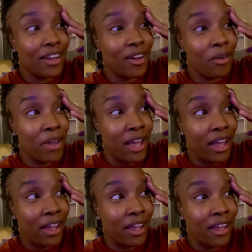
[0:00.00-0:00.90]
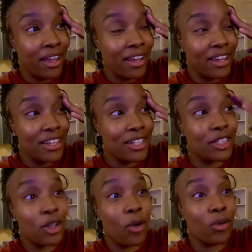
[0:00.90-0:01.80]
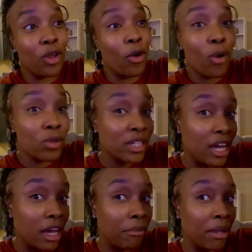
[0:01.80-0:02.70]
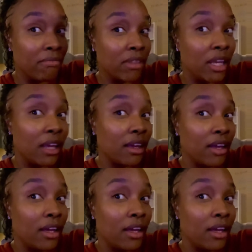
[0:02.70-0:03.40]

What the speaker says: Okay. So the whole time, I think